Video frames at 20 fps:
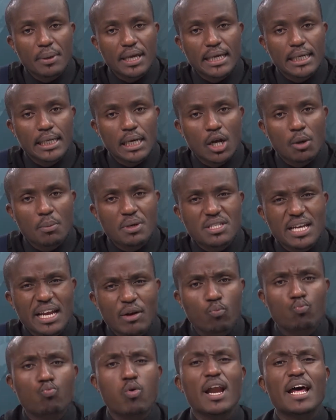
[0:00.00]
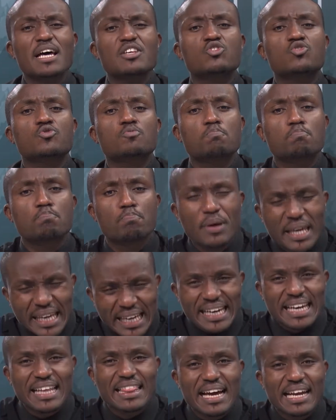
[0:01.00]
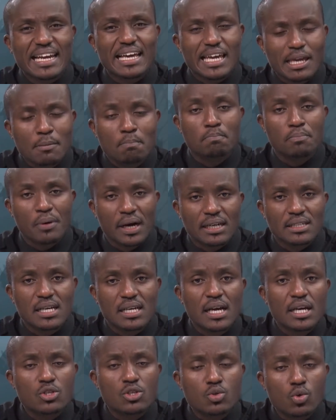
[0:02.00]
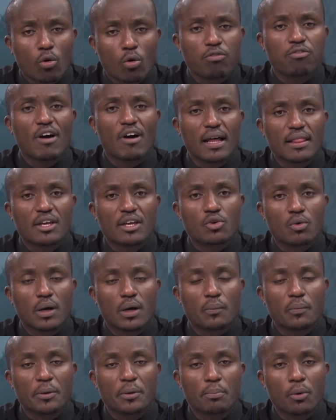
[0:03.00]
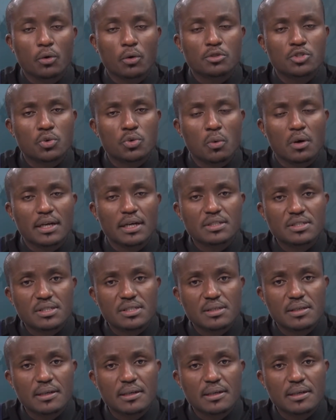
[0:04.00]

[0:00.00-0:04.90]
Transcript: economies? And what has been that impact so far that you can report to us?